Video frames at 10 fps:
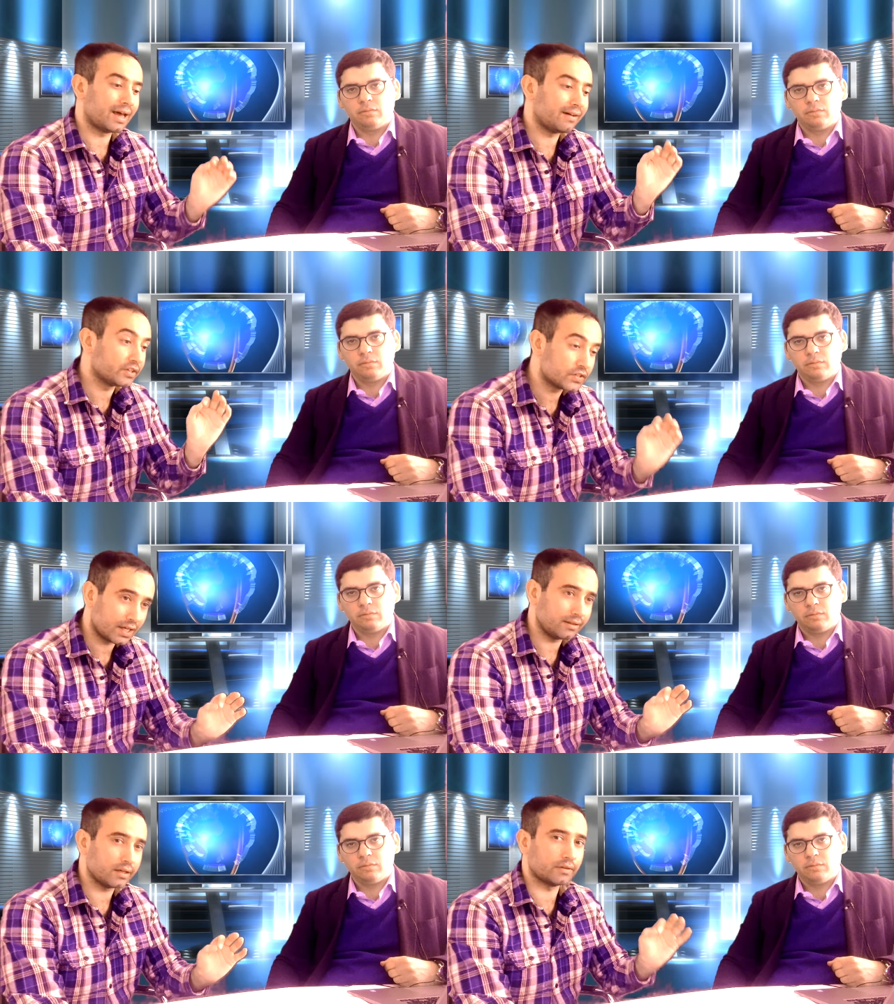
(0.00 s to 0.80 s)
Speaker 1: Having
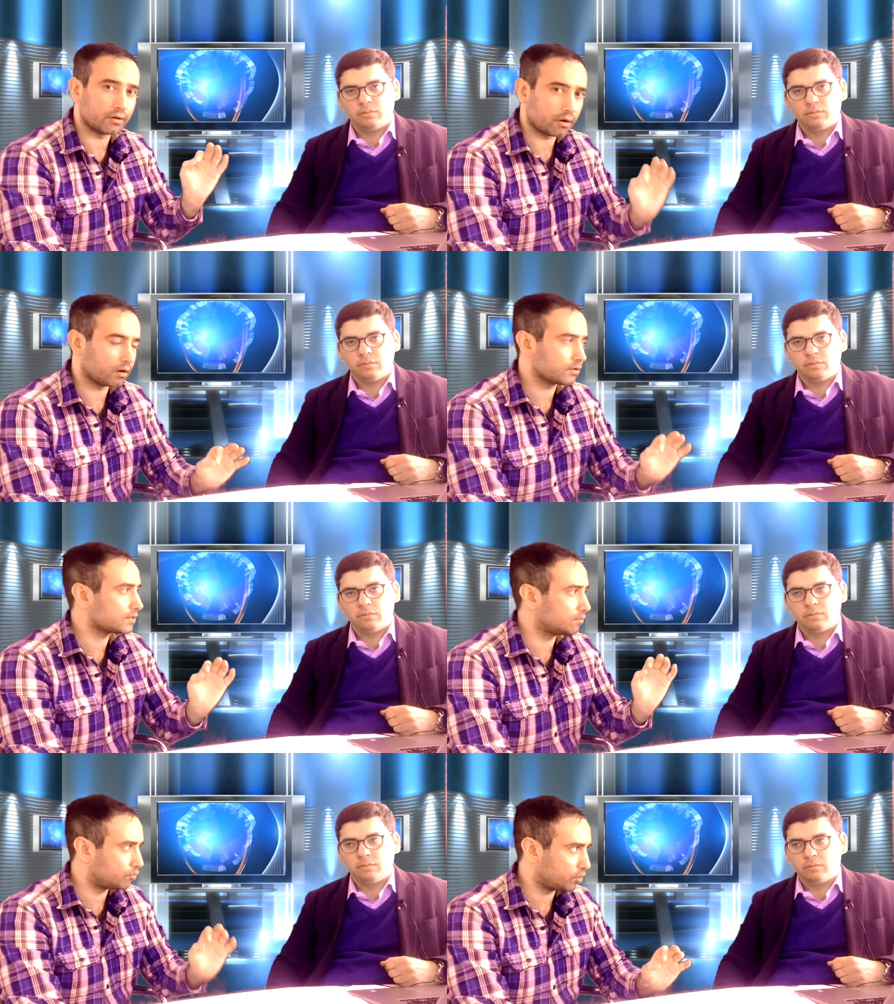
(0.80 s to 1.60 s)
said that, there are
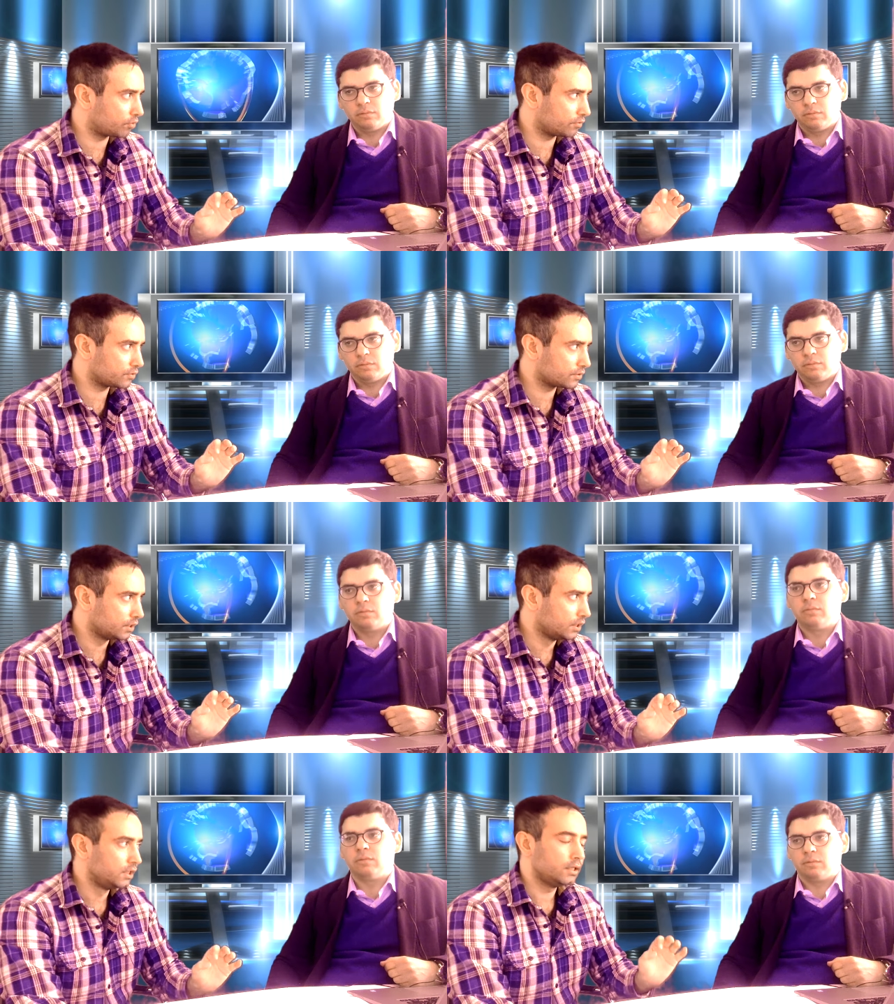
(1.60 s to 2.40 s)
some brokers
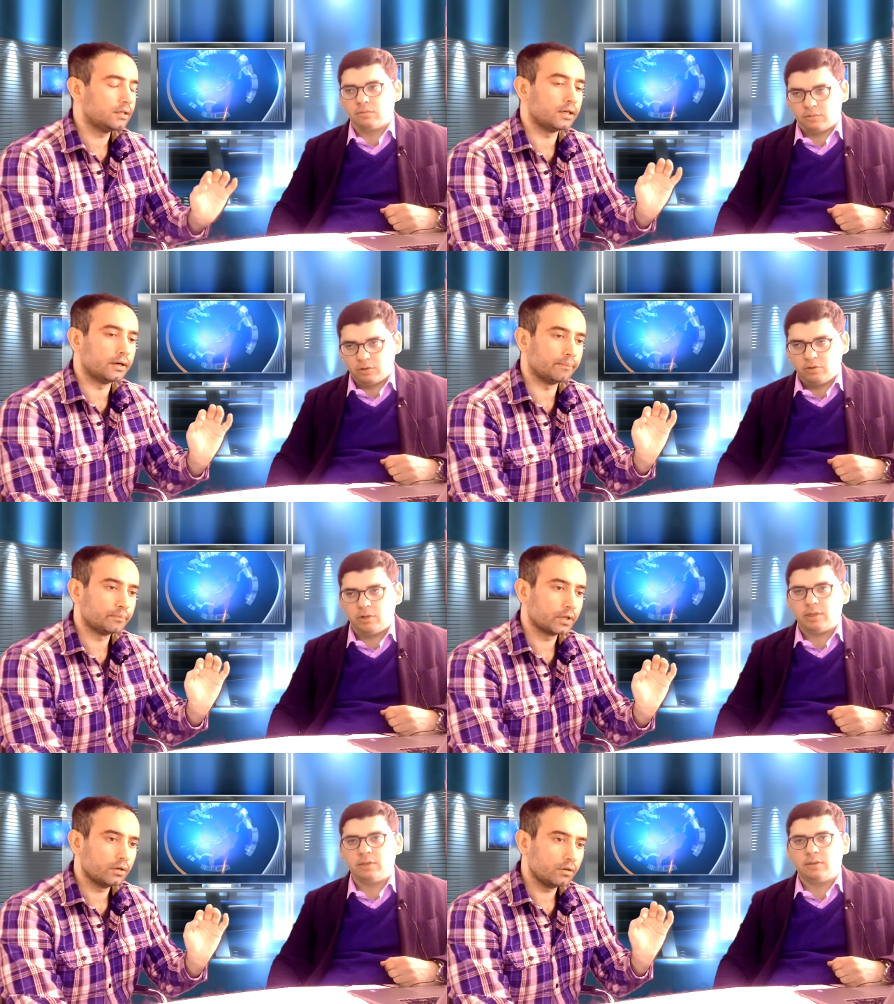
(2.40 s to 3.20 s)
um,
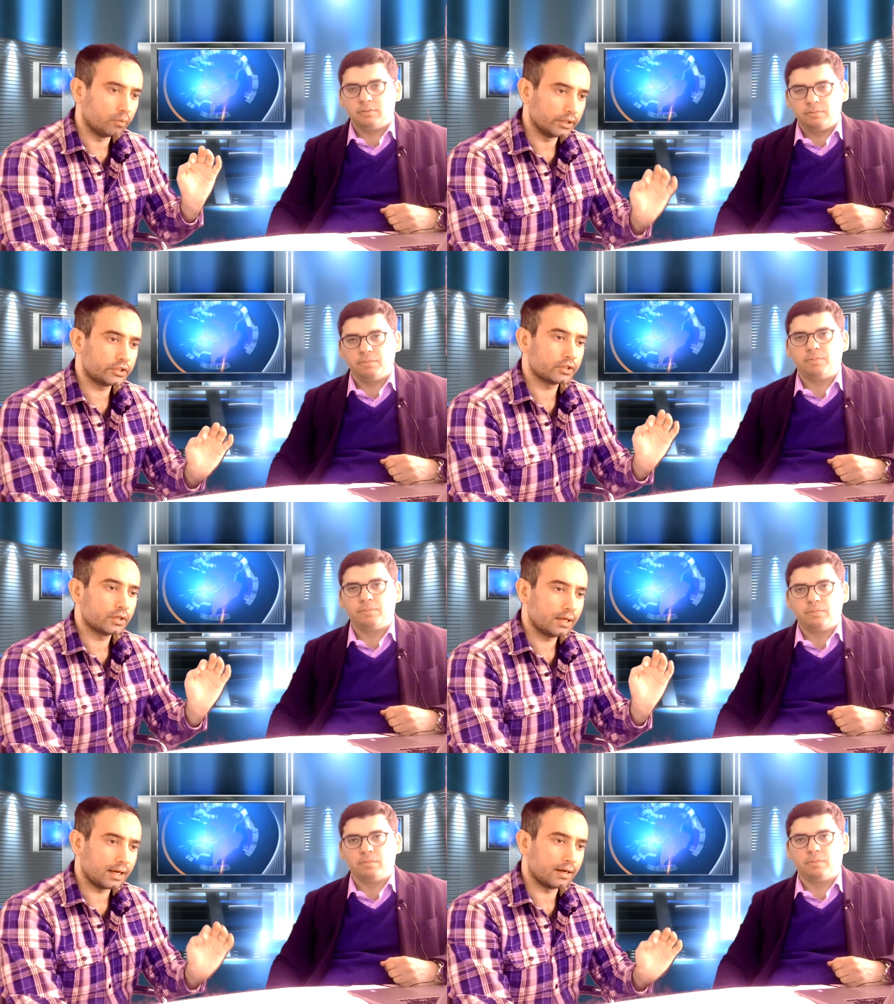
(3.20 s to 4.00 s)

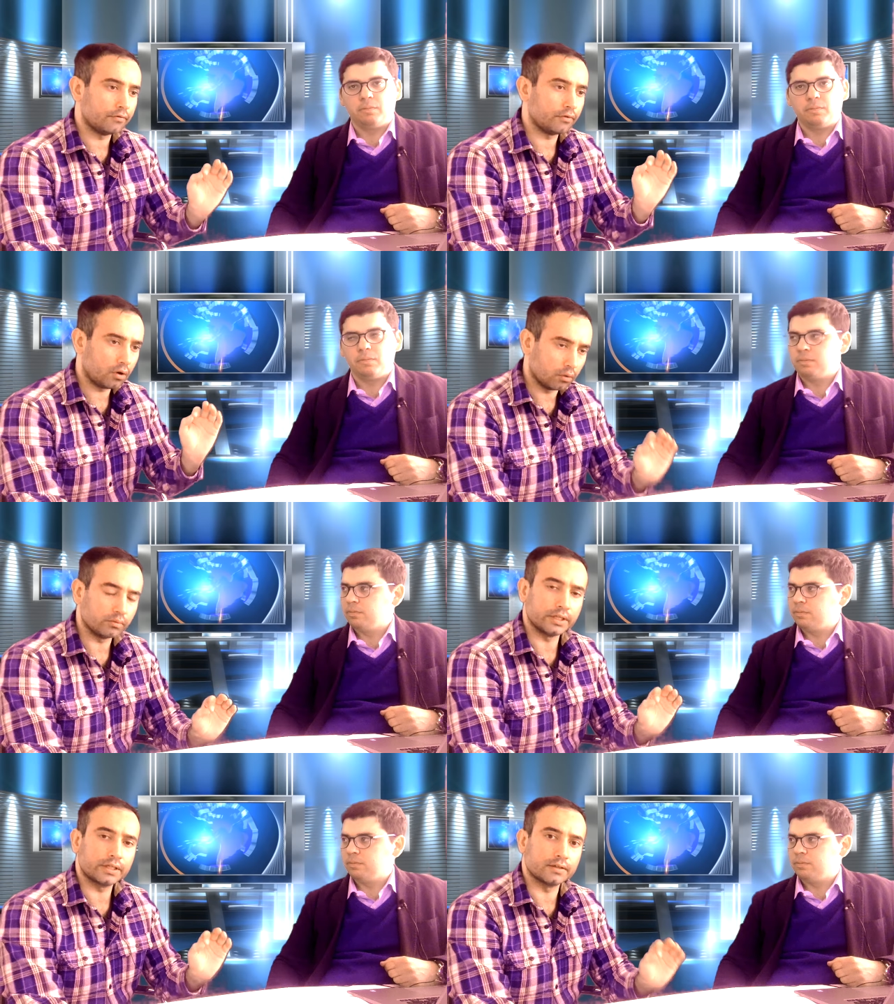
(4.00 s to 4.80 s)
which have
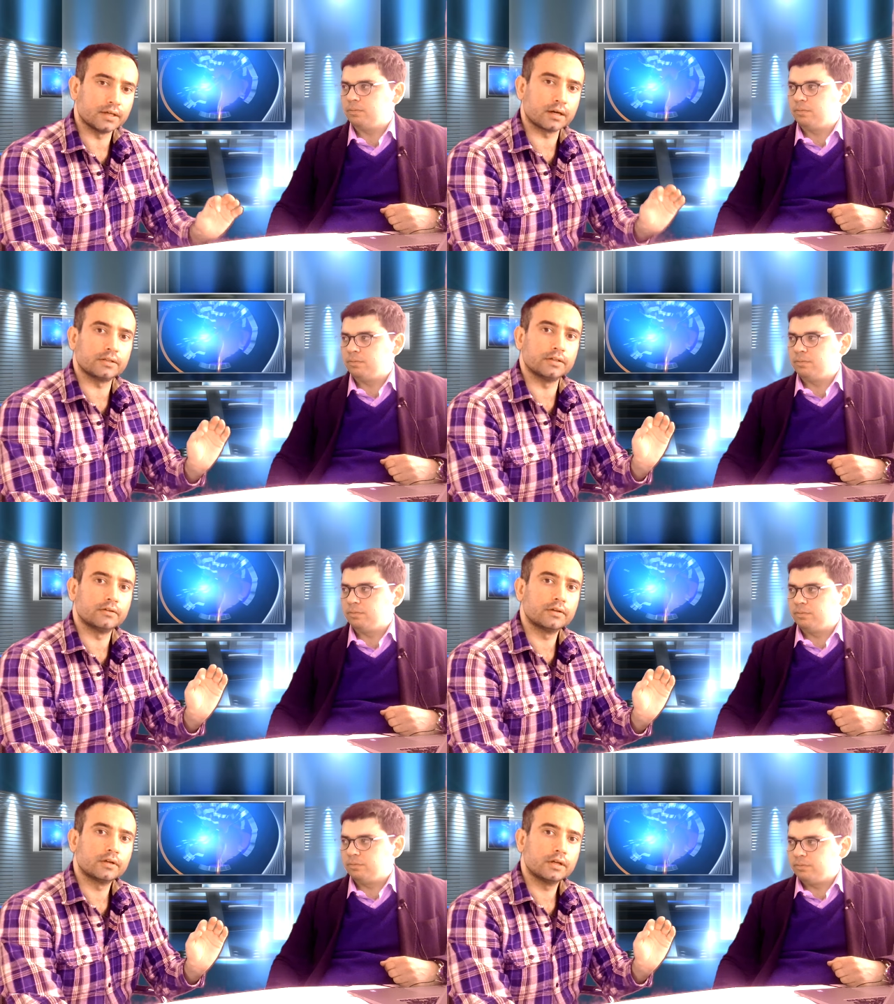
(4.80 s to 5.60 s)
only
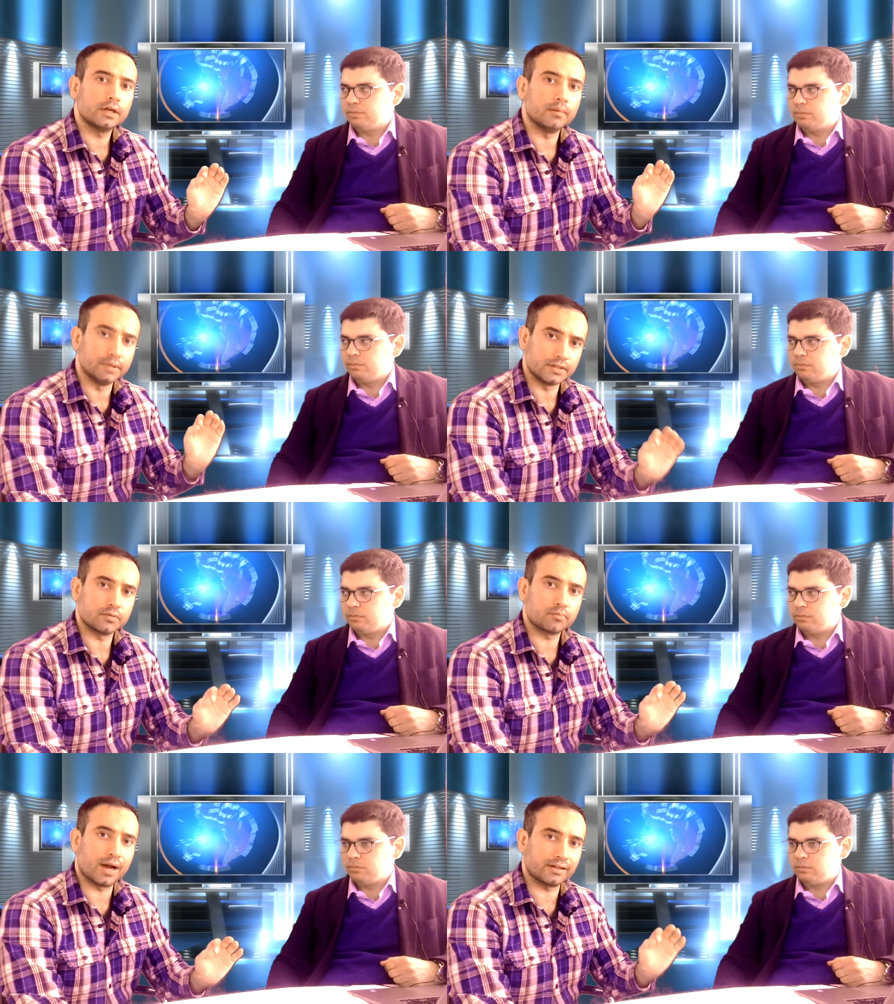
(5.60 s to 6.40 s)
conducted uh,
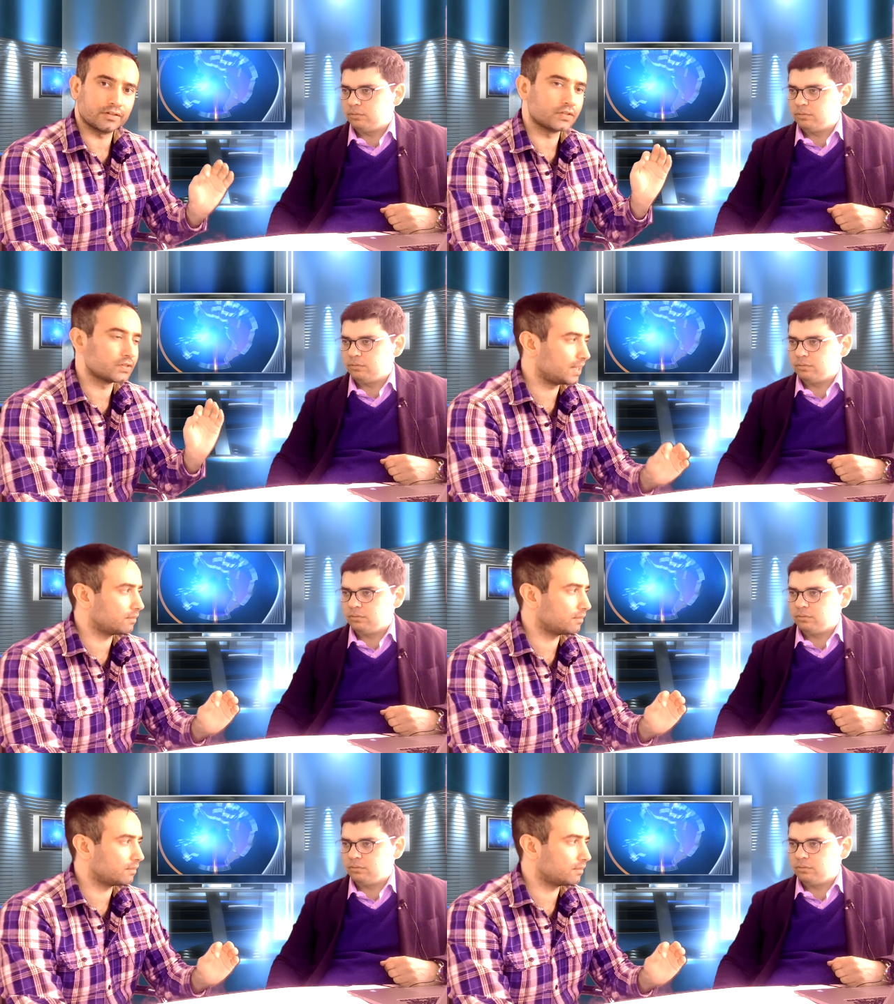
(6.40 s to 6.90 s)
business practices